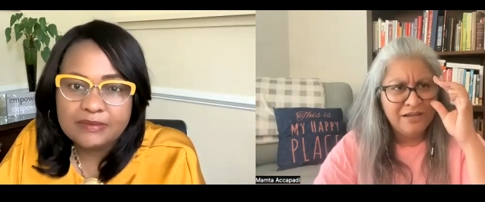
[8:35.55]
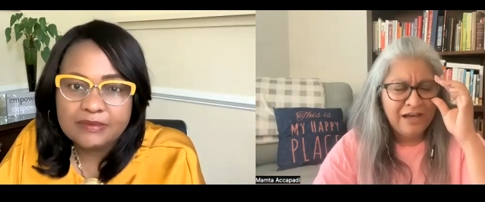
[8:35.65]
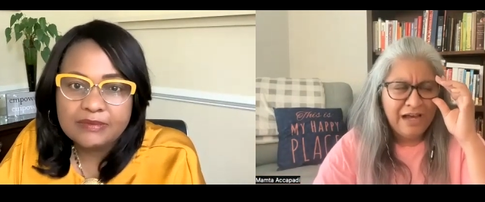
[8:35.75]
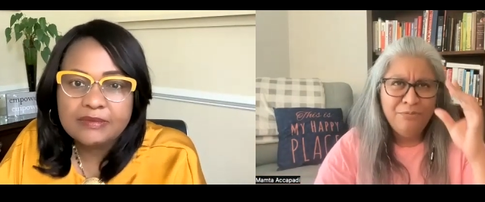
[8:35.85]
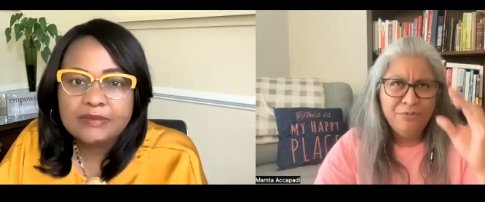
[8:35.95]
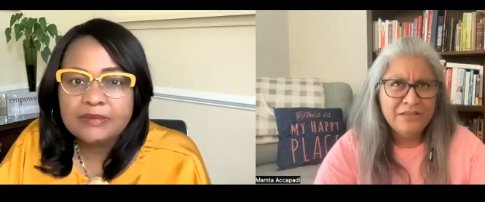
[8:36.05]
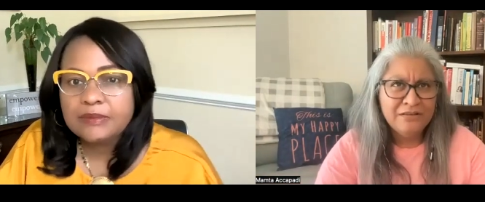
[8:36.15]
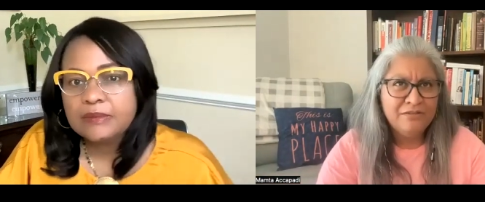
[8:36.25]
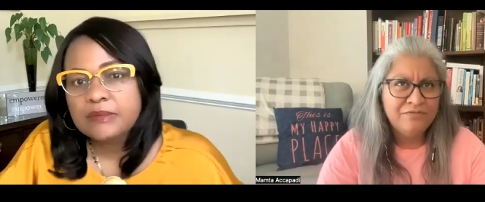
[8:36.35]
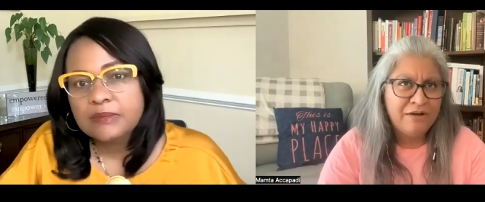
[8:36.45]
Speaker 1: I really
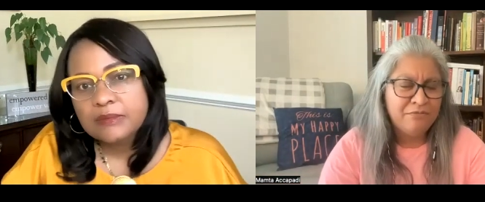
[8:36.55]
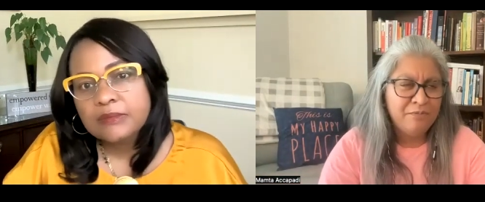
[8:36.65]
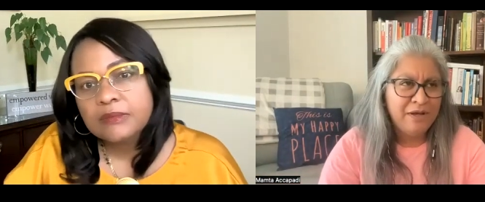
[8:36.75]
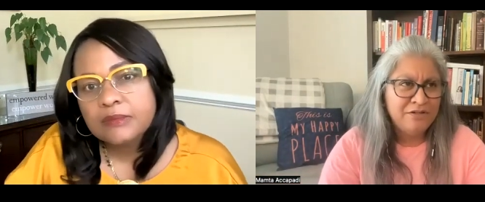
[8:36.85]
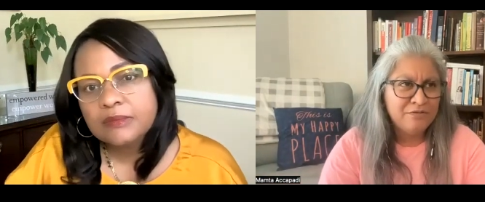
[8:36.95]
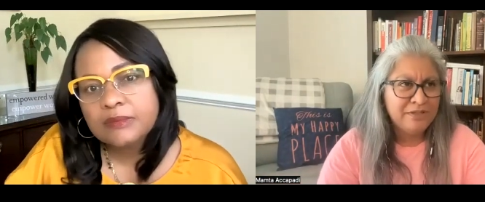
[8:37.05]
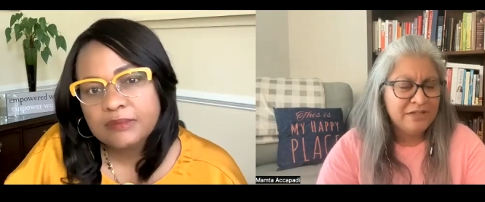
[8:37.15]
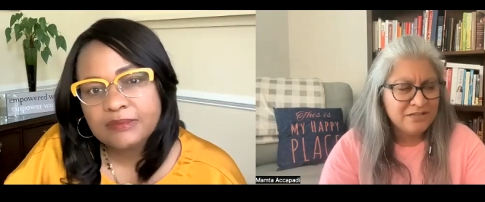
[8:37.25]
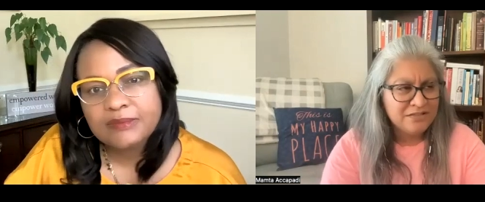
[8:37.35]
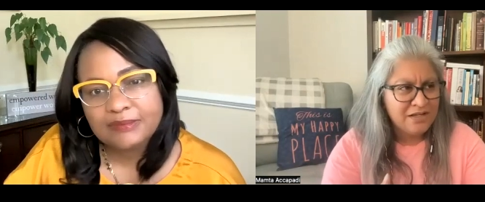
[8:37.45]
love that reminder
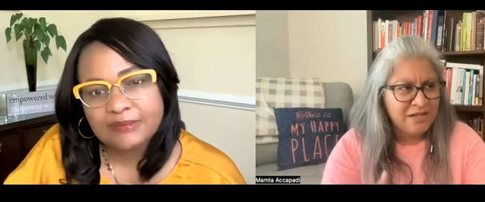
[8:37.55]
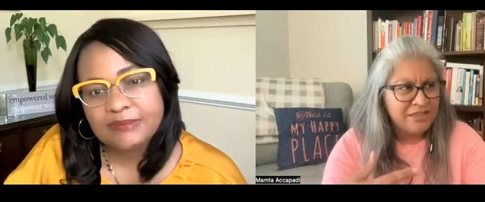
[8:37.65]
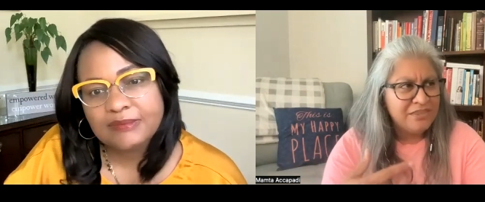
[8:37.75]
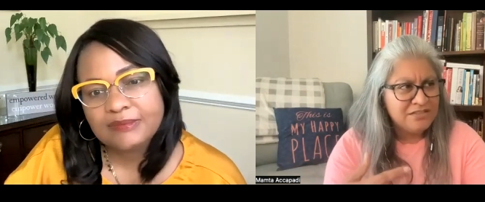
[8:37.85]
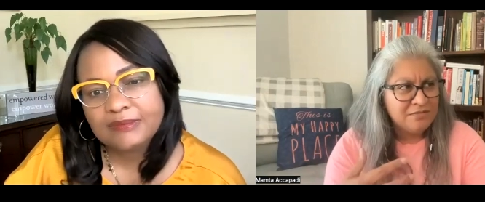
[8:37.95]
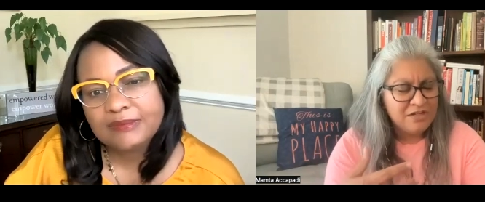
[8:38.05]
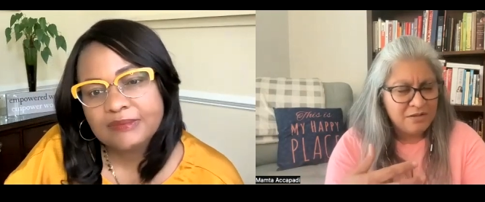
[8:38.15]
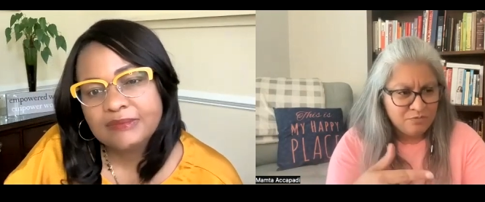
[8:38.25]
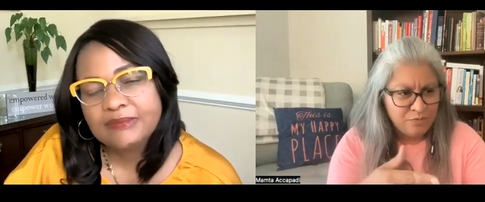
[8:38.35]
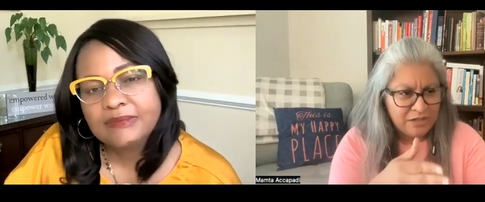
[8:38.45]
because I think
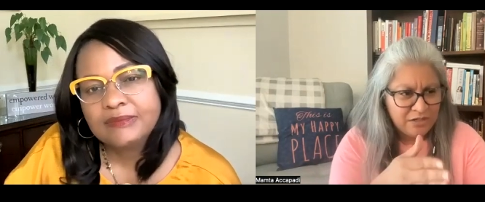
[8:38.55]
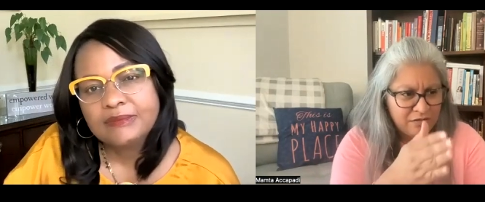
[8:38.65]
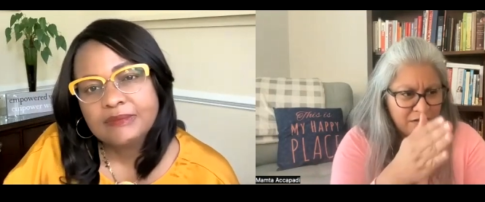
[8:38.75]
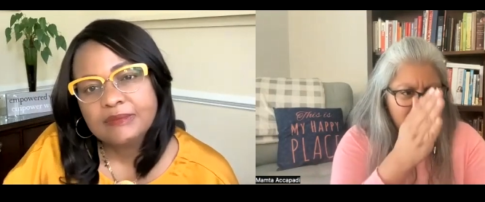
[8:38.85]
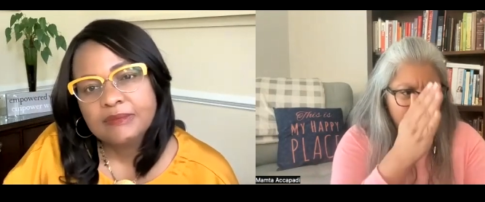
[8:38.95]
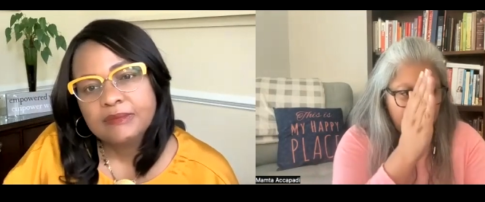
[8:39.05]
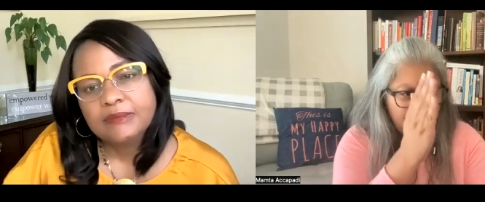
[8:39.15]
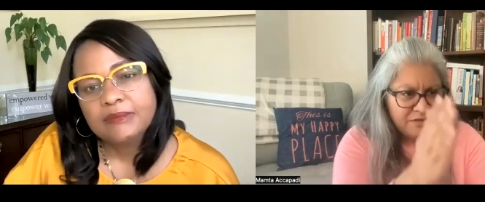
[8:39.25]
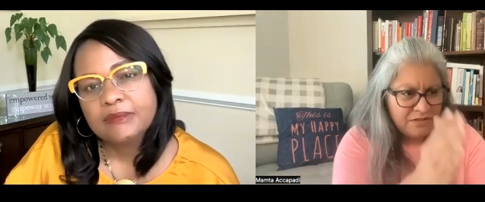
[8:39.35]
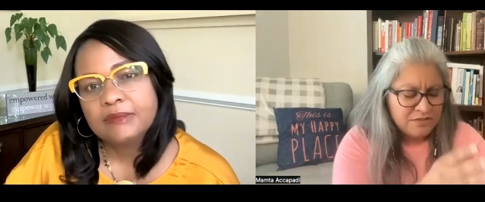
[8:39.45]
sometimes we can
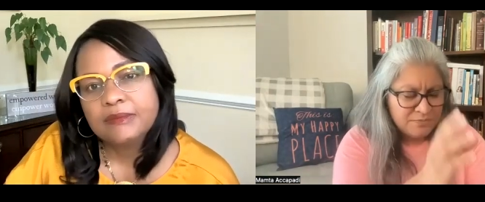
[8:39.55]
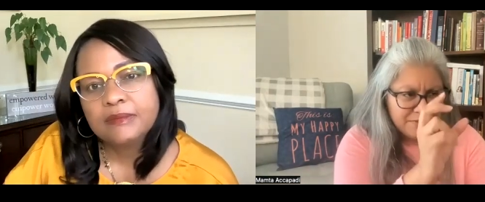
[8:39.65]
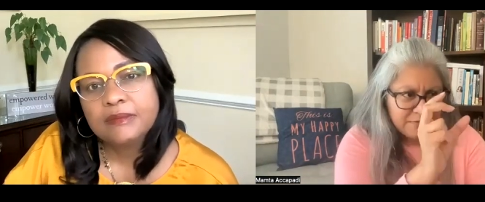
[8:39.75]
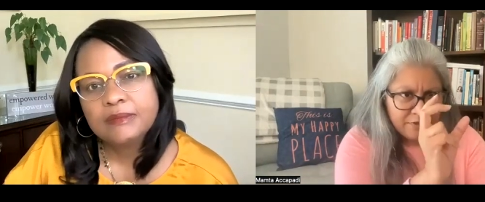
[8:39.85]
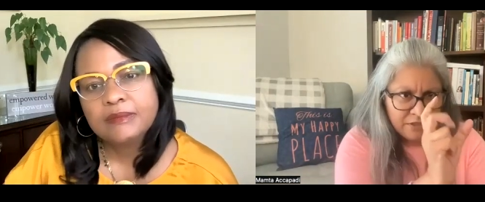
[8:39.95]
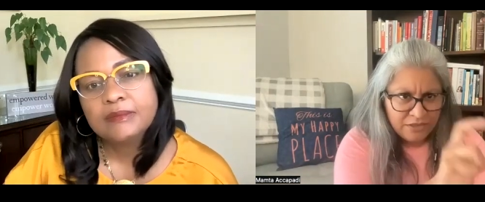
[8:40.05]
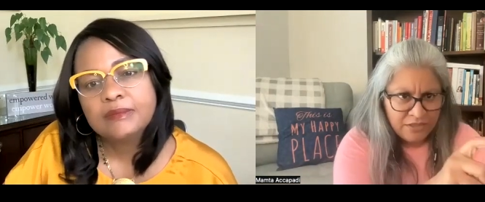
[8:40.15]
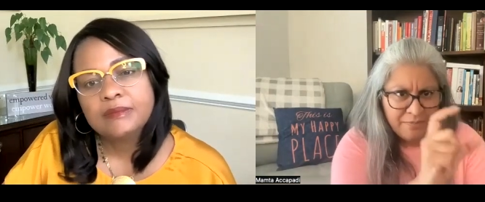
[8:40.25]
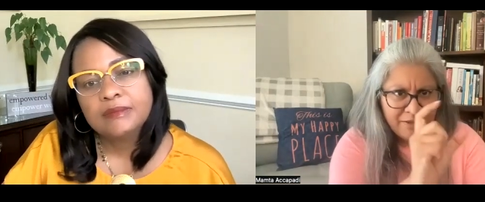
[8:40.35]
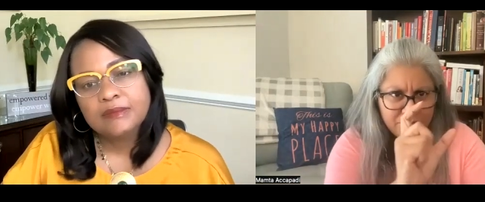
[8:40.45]
very specifically think
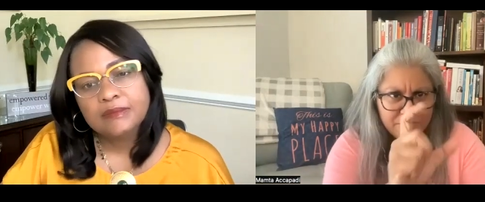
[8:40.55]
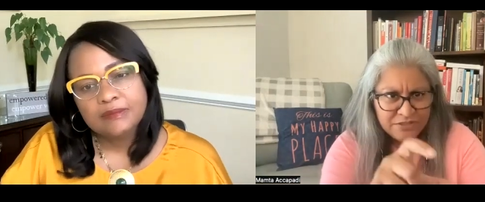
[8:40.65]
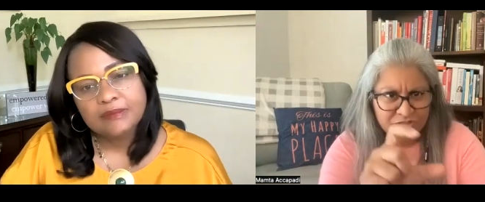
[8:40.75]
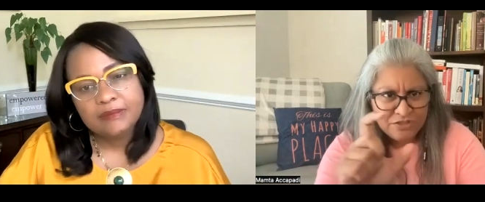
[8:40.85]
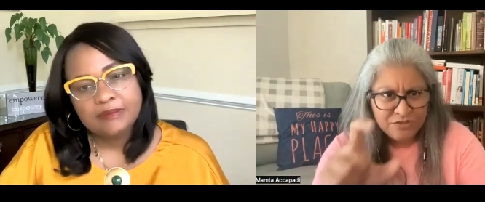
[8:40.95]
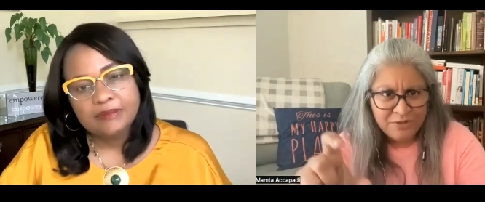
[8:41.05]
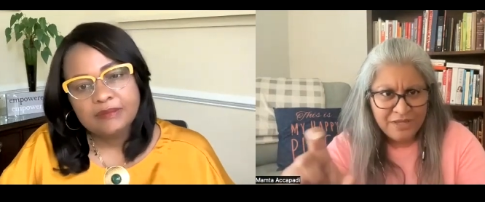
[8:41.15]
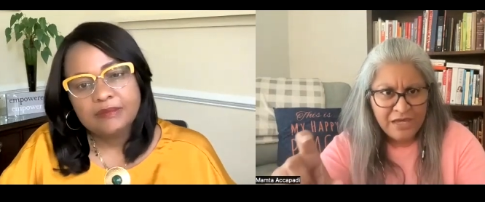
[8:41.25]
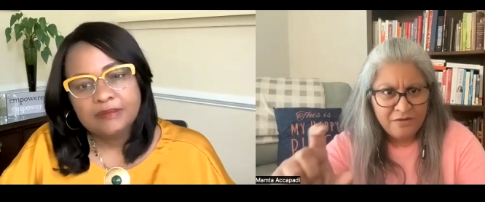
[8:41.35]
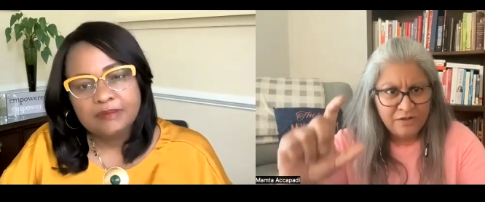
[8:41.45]
about the positions we
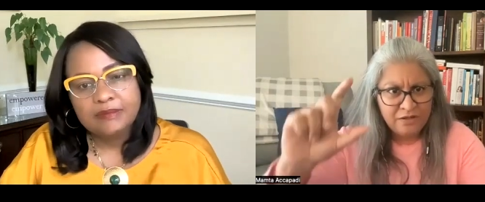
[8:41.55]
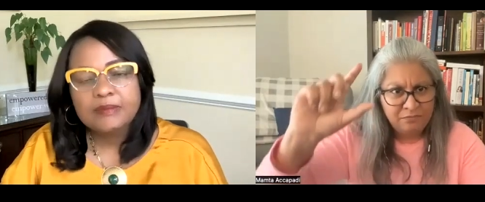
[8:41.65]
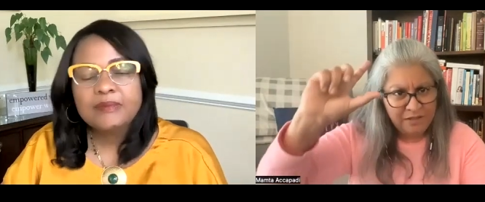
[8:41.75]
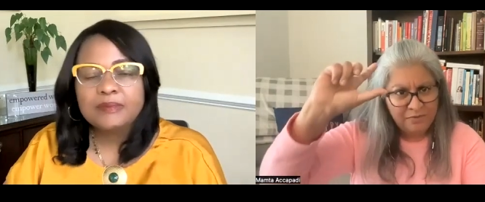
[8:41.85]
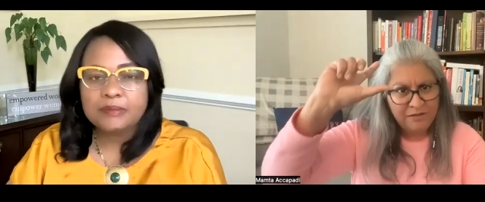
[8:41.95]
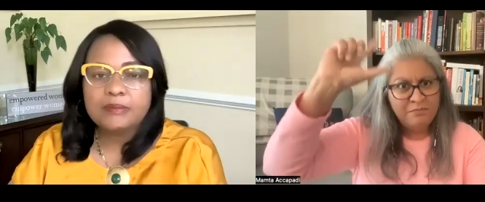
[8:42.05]
have and maybe mm-hmm.